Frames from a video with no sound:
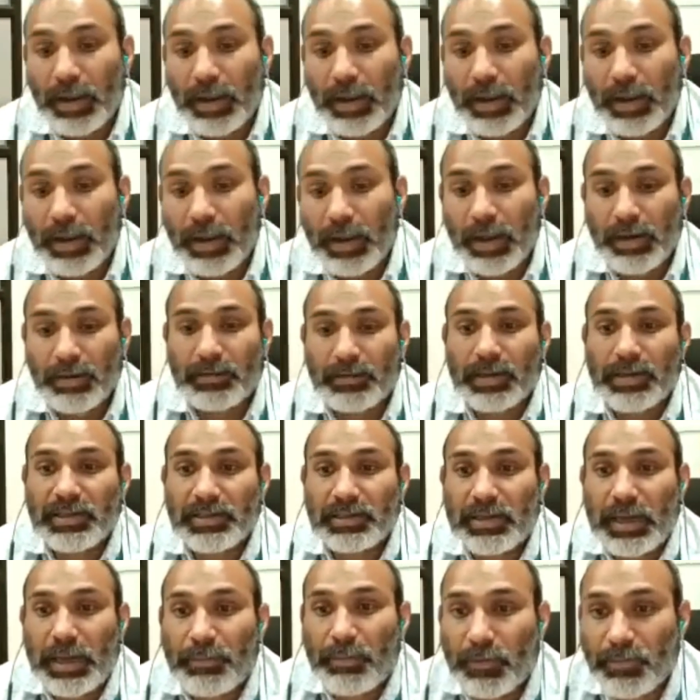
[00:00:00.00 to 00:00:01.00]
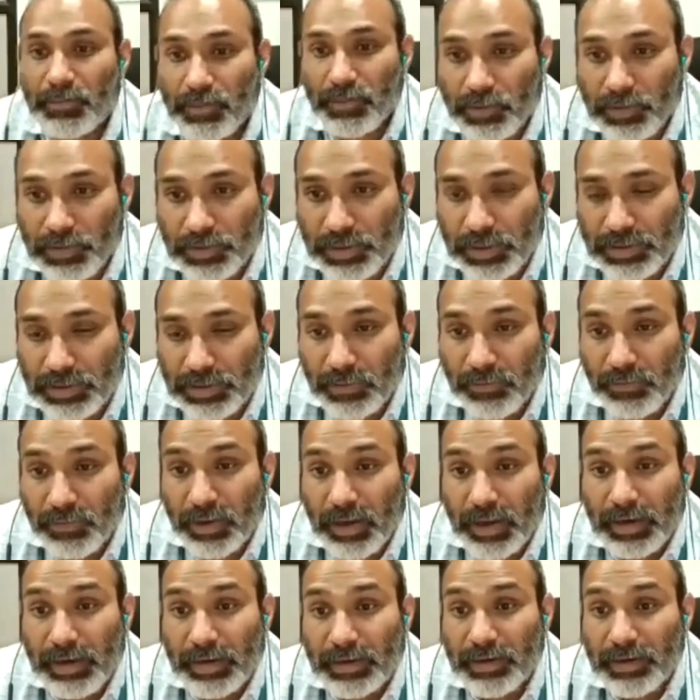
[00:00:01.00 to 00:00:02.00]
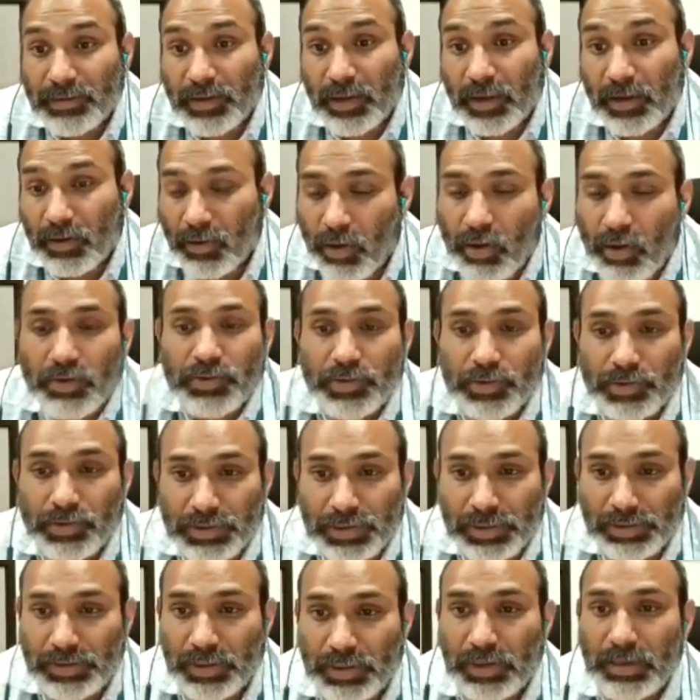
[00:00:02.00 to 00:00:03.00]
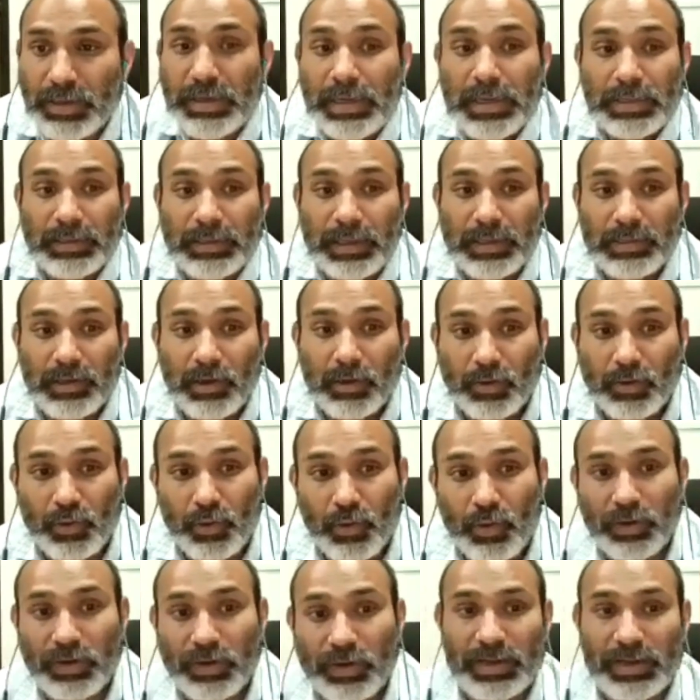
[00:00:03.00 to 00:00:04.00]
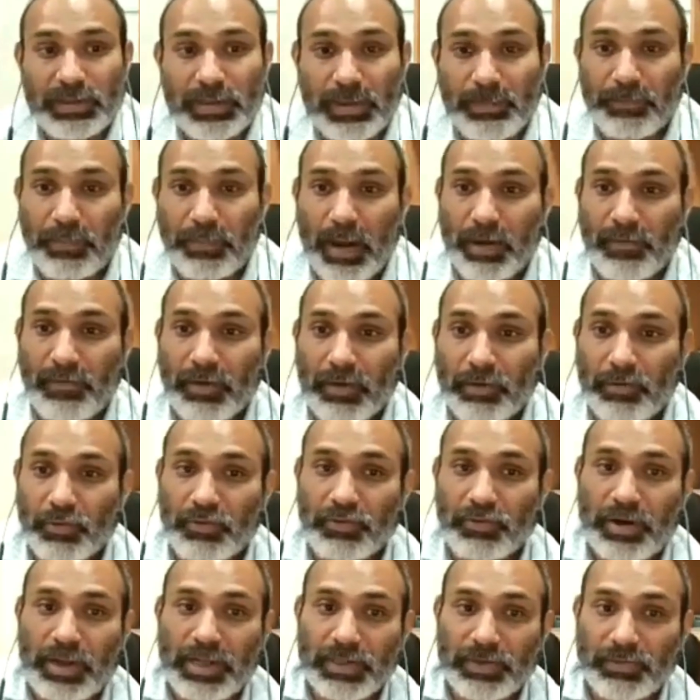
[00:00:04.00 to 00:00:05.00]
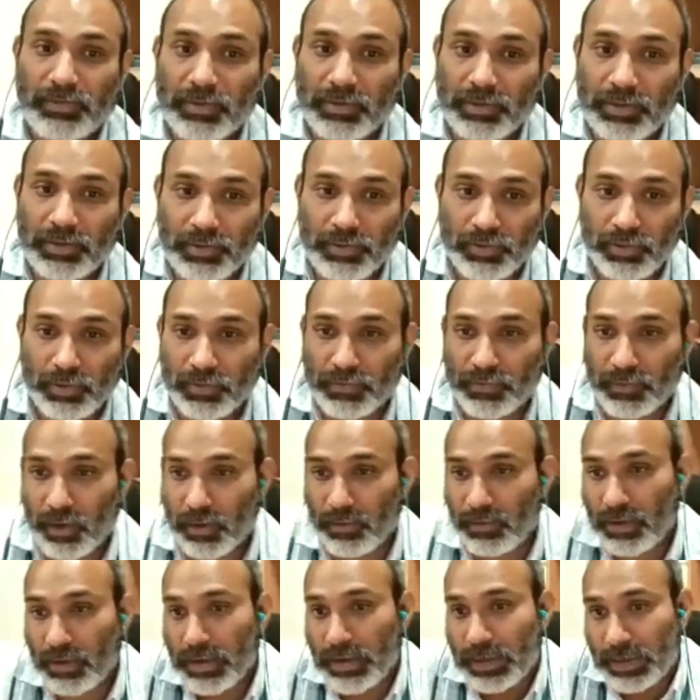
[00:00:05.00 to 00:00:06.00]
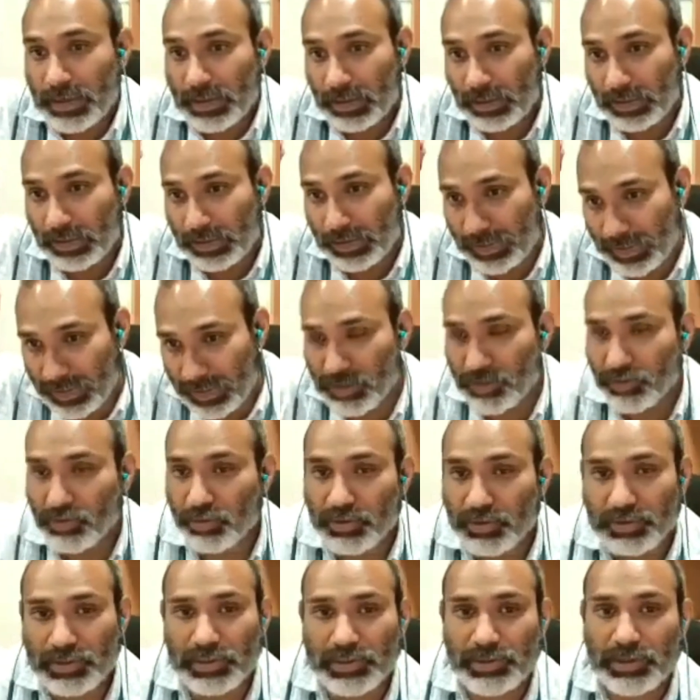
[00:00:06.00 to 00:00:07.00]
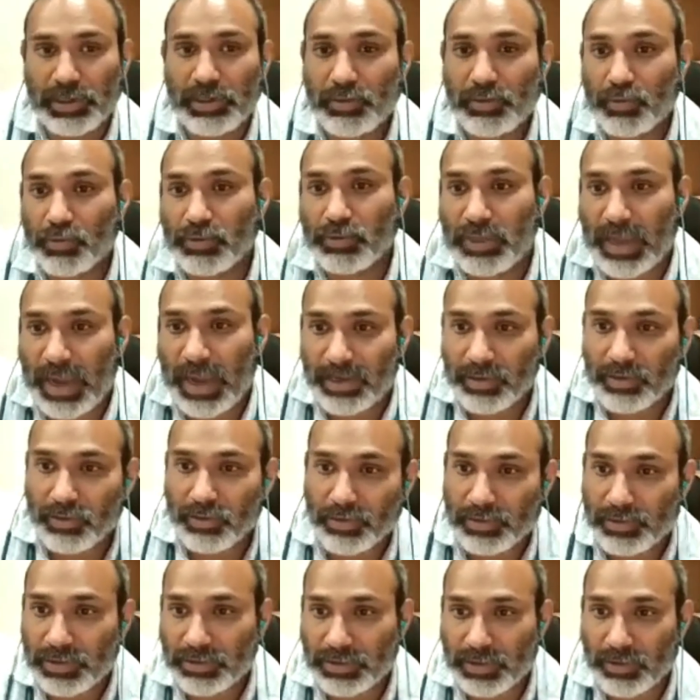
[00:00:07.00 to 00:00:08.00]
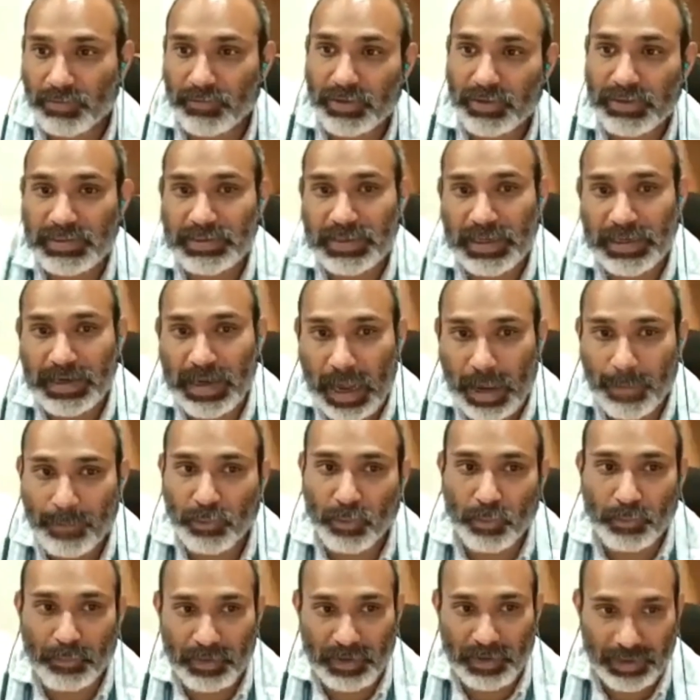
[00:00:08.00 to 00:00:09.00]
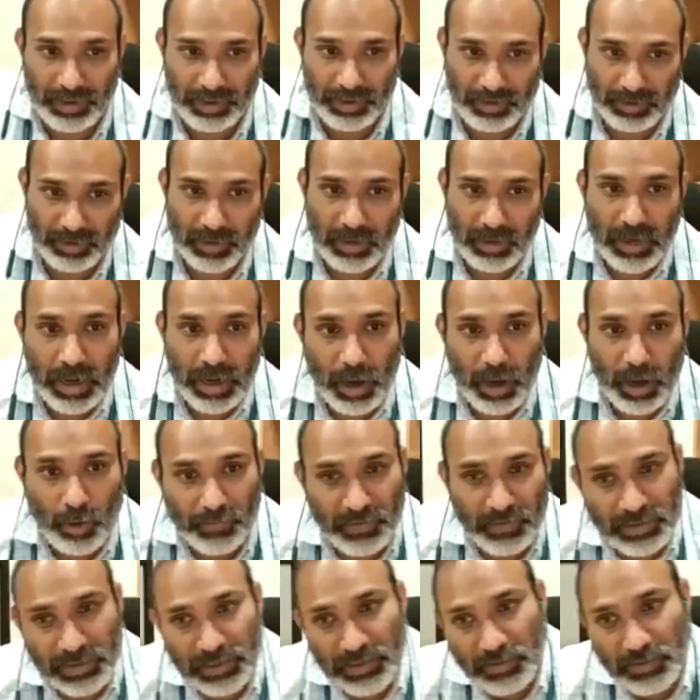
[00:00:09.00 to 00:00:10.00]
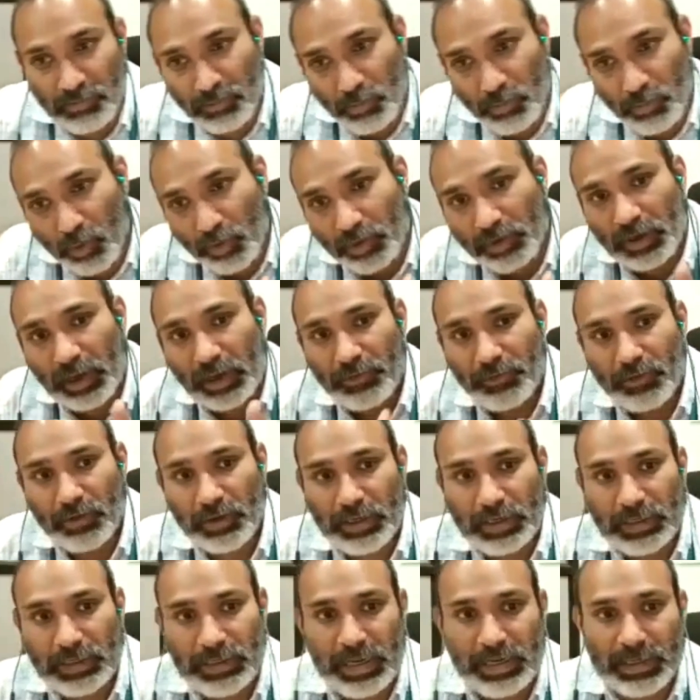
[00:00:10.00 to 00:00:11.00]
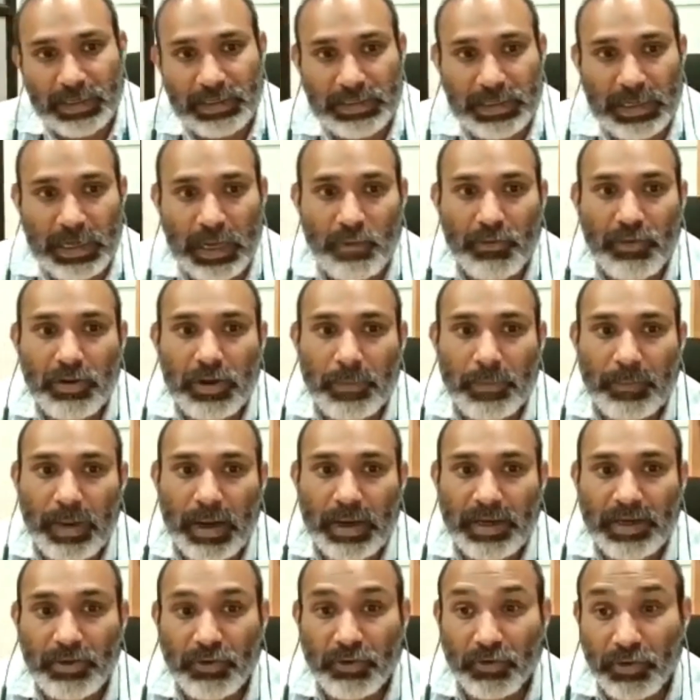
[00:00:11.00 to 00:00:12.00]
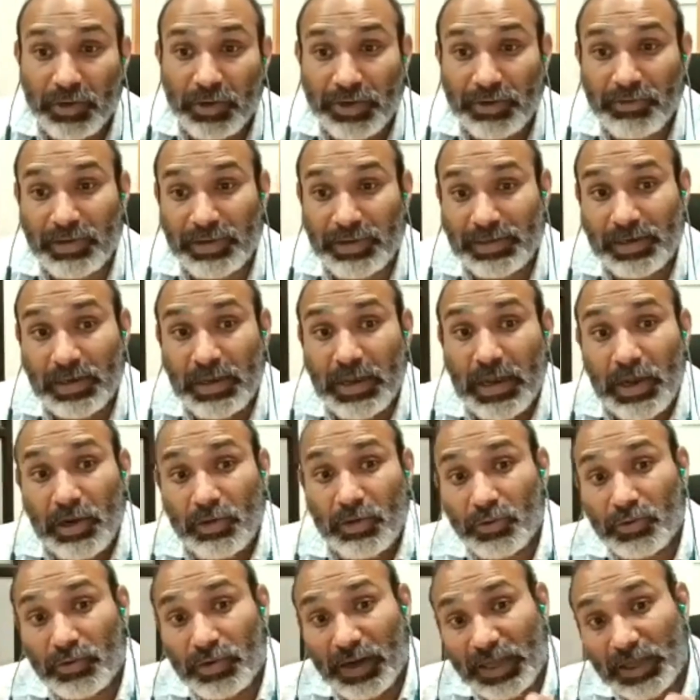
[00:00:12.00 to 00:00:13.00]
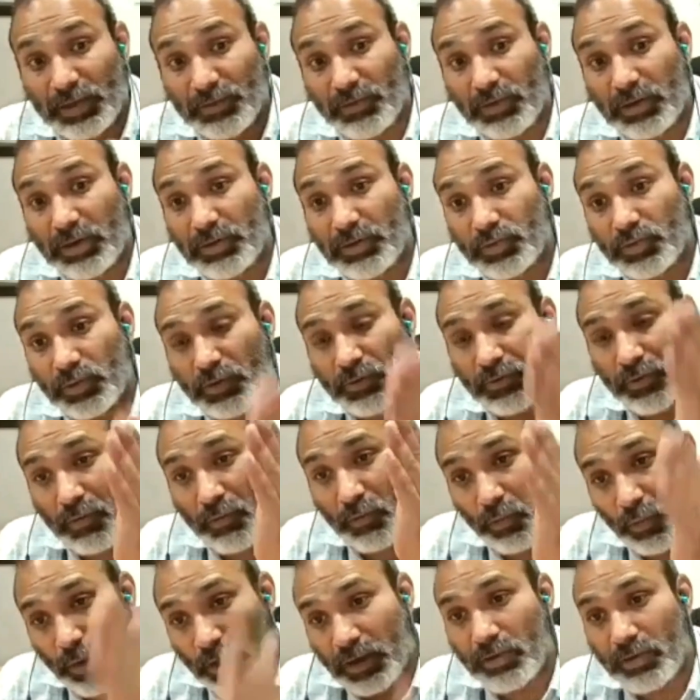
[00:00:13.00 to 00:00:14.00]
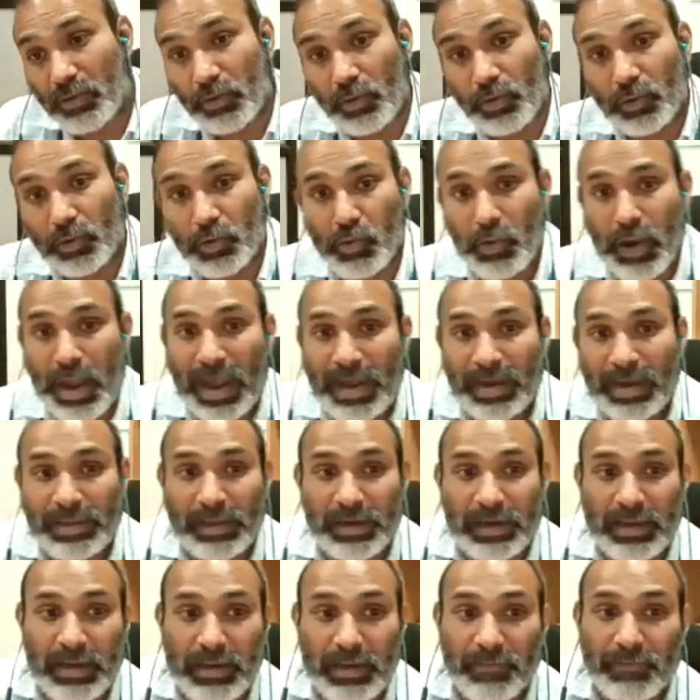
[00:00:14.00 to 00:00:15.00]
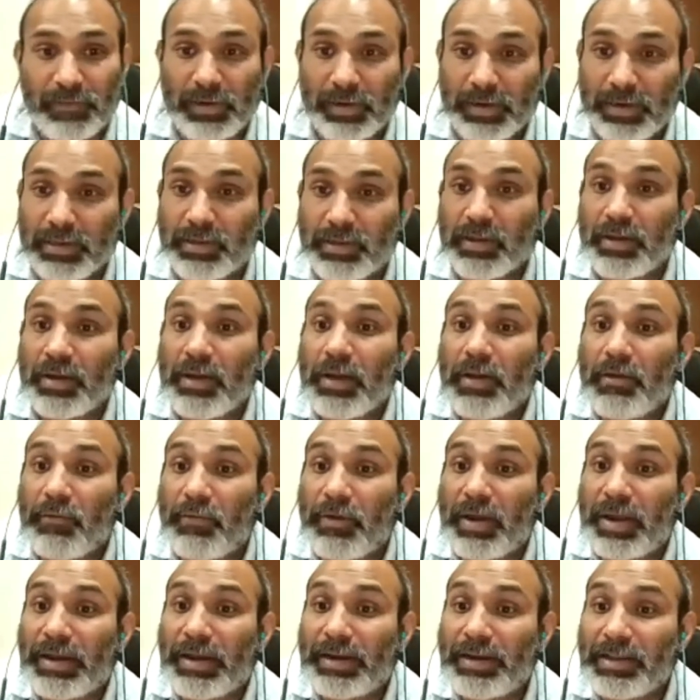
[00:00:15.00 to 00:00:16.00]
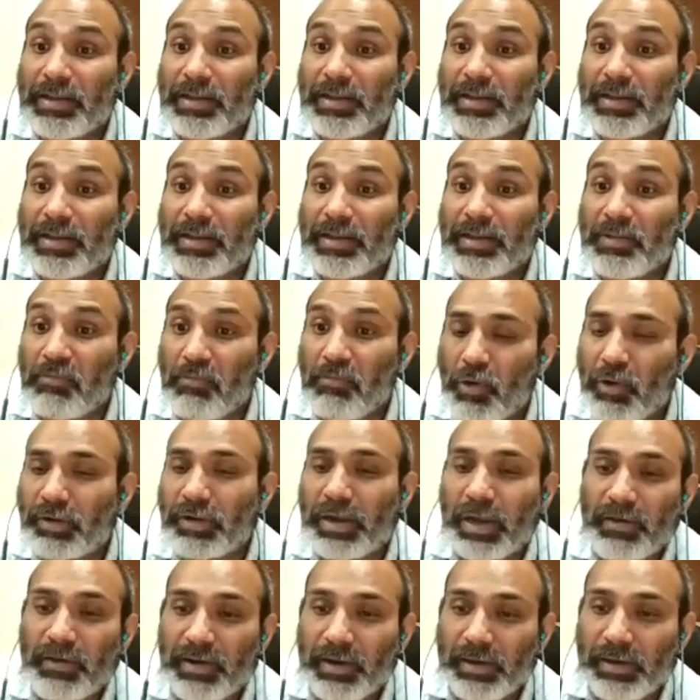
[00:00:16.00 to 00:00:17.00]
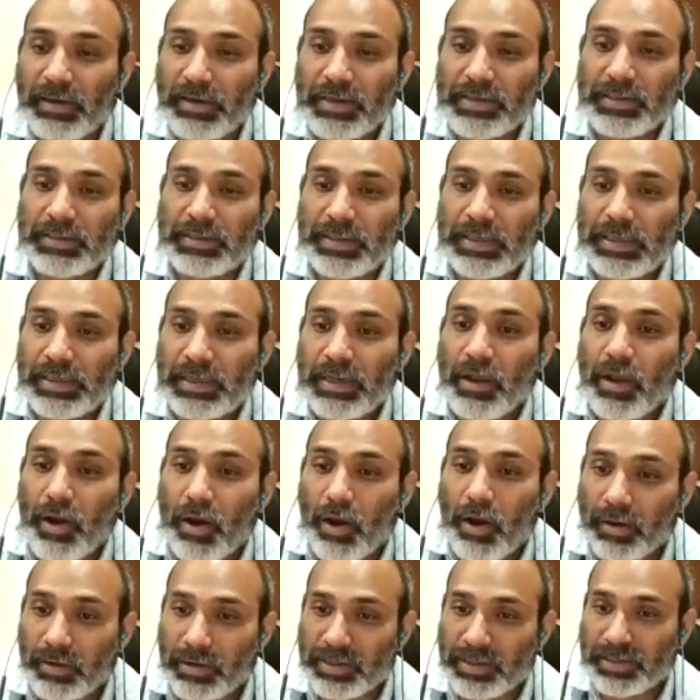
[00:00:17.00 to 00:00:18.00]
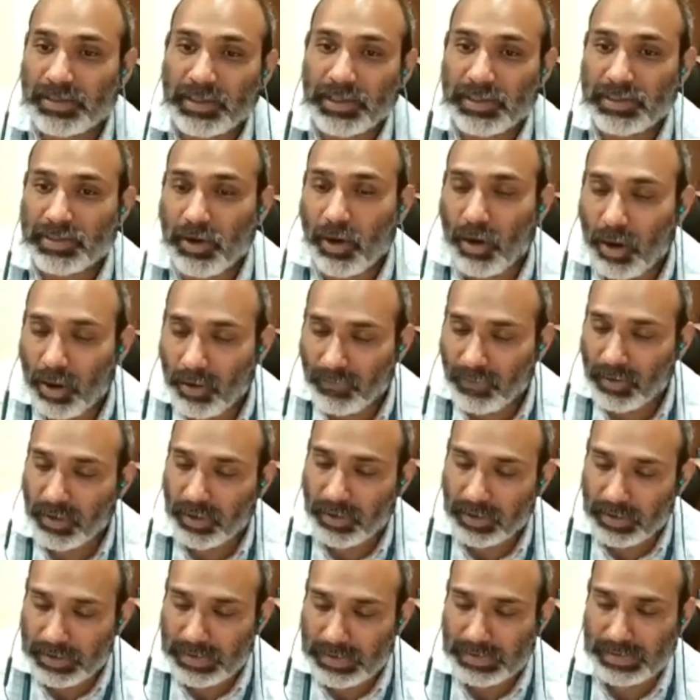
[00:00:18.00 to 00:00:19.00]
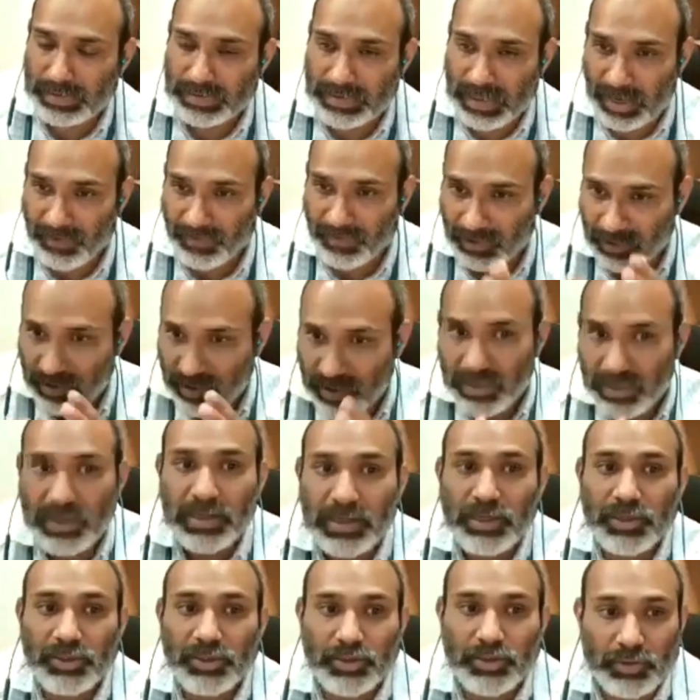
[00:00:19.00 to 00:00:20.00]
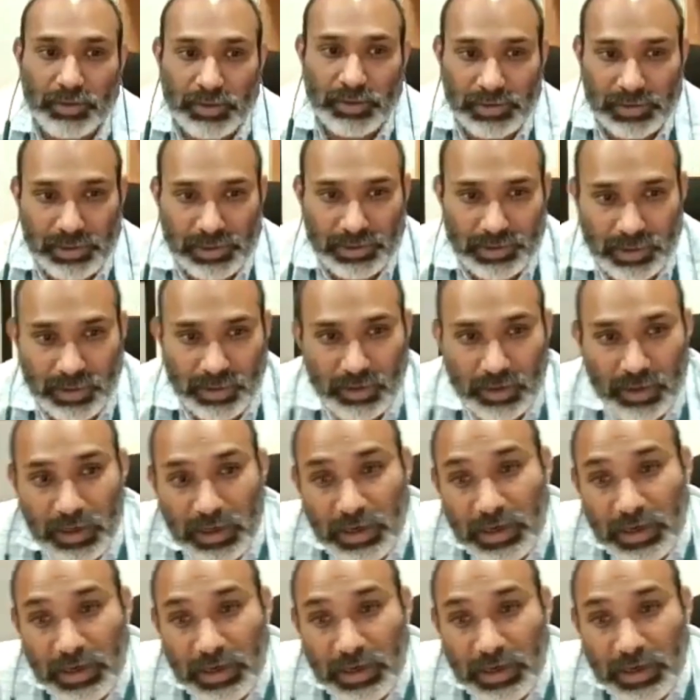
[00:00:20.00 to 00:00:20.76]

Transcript: in such type of jurisdiction where it is a wrong jurisdiction, then the court has the power to transfer the suit from his jurisdiction to that jurisdiction which is an appropriate or which is more convenient. That is allowing a party to request to transfer a suit from one court to another if it is where it is more conveniently seen or discussed or where it is having the jurisdiction.